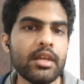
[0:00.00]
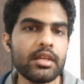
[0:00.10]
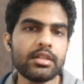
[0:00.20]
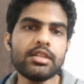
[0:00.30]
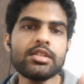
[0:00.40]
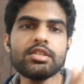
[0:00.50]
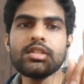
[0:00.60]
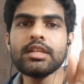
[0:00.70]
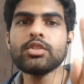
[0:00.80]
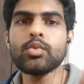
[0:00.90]
This is
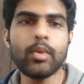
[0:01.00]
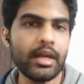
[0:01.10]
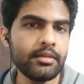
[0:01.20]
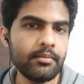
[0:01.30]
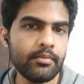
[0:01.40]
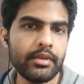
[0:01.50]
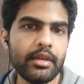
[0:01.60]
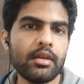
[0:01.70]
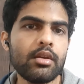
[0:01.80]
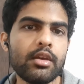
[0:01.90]
stage 1.
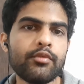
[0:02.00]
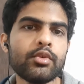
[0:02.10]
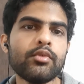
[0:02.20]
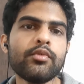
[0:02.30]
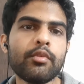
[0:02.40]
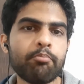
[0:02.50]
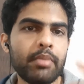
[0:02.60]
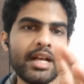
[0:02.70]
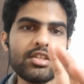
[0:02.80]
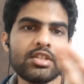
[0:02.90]
If you've
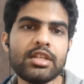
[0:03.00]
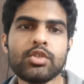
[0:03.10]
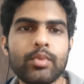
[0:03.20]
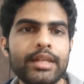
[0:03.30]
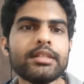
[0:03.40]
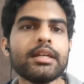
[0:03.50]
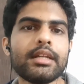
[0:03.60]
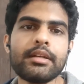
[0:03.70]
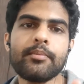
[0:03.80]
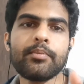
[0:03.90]
passed stage 1,
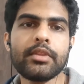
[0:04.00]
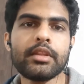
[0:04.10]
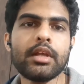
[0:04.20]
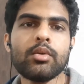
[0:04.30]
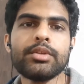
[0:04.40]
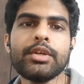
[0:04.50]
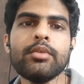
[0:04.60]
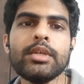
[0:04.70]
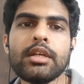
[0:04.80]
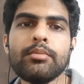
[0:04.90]
great. Now here
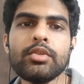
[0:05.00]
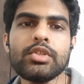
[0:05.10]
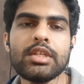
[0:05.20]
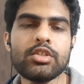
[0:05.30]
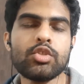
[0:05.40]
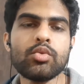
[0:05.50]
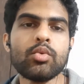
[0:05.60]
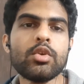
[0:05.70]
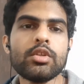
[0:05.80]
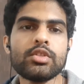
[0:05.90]
we come to stage
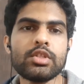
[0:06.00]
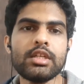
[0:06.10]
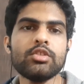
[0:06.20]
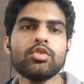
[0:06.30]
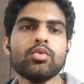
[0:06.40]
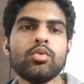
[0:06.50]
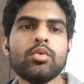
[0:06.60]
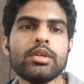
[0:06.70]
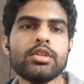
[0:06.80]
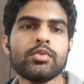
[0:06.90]
2. Stage
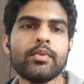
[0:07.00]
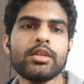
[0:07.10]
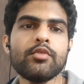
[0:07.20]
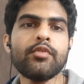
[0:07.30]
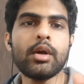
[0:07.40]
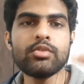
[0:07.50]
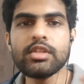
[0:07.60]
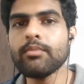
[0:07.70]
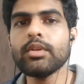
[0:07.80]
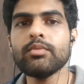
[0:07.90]
2 is where you found
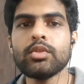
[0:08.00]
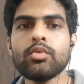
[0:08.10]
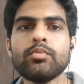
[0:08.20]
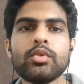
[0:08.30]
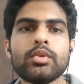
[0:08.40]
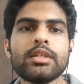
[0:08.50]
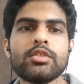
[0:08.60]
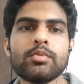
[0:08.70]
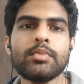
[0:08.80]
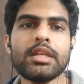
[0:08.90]
someone with whom you can
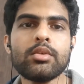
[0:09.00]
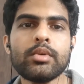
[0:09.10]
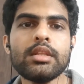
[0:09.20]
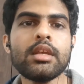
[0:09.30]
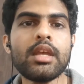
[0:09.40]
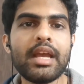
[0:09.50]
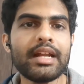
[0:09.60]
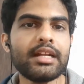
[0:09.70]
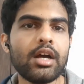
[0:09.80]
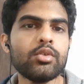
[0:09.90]
speak with,
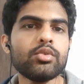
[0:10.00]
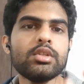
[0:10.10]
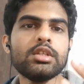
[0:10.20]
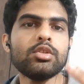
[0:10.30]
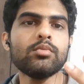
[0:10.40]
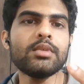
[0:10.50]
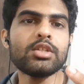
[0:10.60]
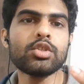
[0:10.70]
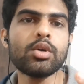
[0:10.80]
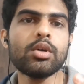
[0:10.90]
and now you need to
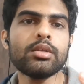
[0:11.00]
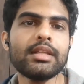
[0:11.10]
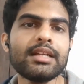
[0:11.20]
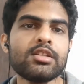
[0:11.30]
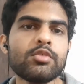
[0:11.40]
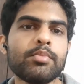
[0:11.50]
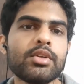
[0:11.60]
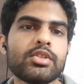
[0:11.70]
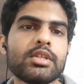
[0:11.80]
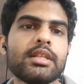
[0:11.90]
make sure that this
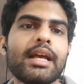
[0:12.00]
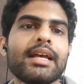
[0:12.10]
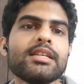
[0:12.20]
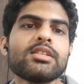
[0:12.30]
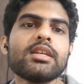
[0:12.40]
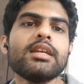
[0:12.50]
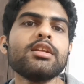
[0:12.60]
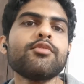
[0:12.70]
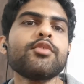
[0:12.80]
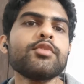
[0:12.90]
person has
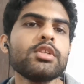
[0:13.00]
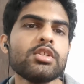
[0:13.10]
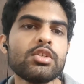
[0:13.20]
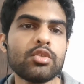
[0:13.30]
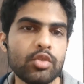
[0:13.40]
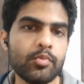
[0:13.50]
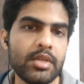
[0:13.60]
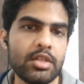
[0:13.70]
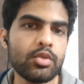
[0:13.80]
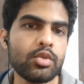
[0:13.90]
enough of a reason to
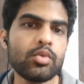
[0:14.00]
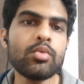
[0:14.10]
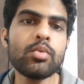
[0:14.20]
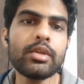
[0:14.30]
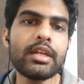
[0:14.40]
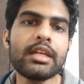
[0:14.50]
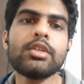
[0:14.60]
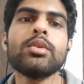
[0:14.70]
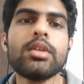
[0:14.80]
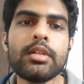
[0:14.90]
speak to you
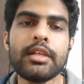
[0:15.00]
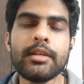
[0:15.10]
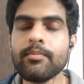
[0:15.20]
regularly.